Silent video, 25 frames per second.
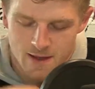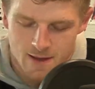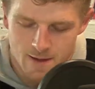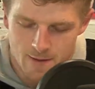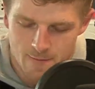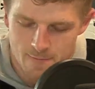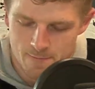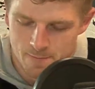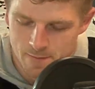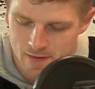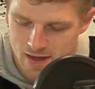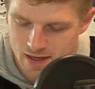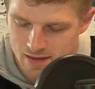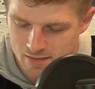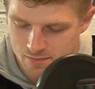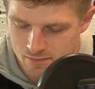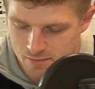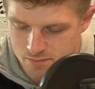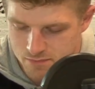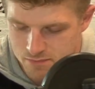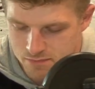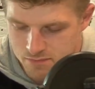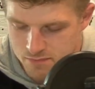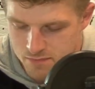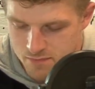And
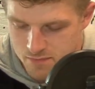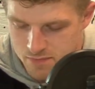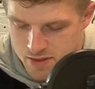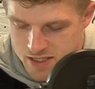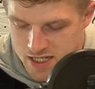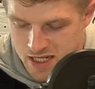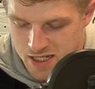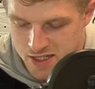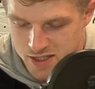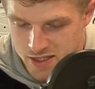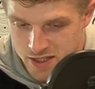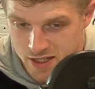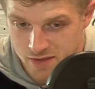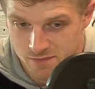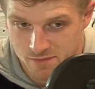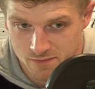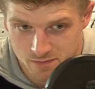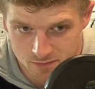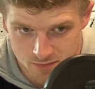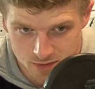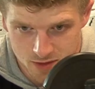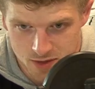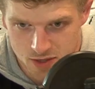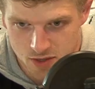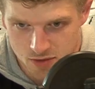potentially
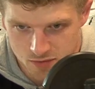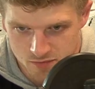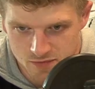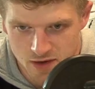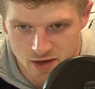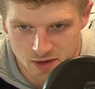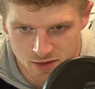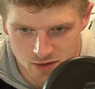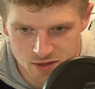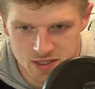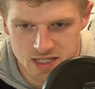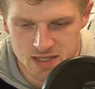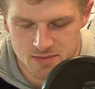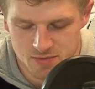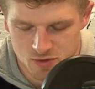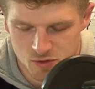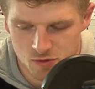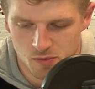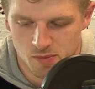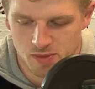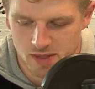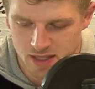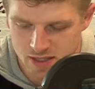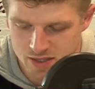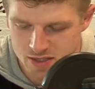two very good teams
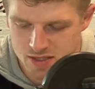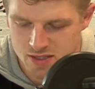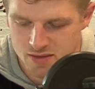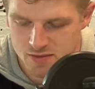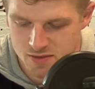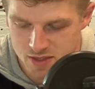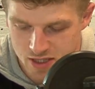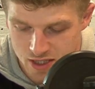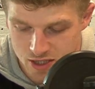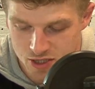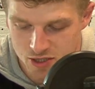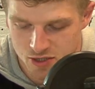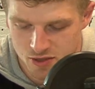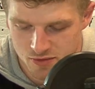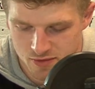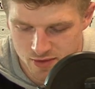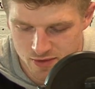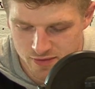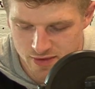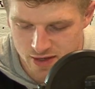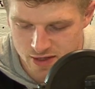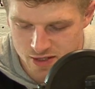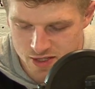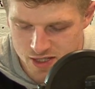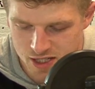come up against each other in
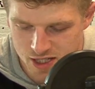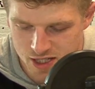the round of